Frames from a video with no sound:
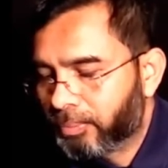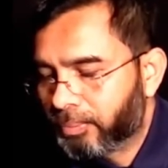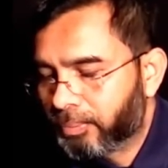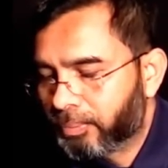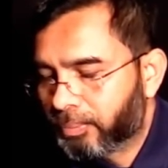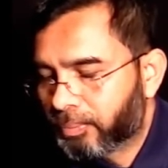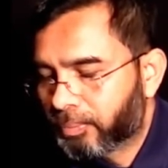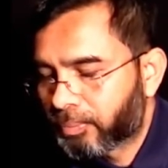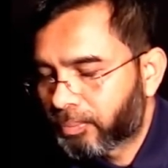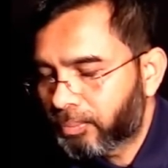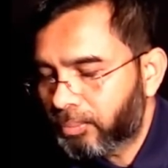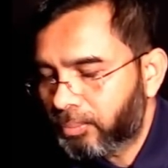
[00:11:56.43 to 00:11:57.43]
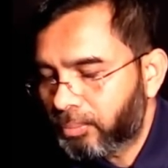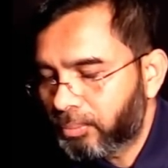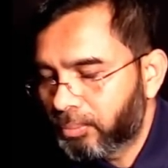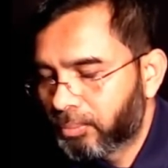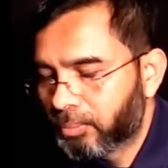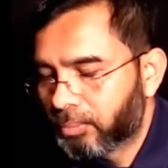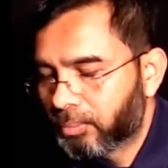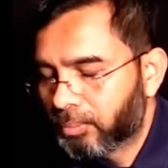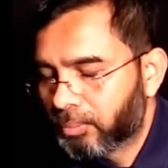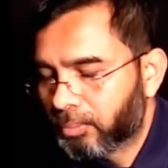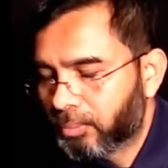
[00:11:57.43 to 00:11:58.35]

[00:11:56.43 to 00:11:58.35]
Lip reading: (no one is talking)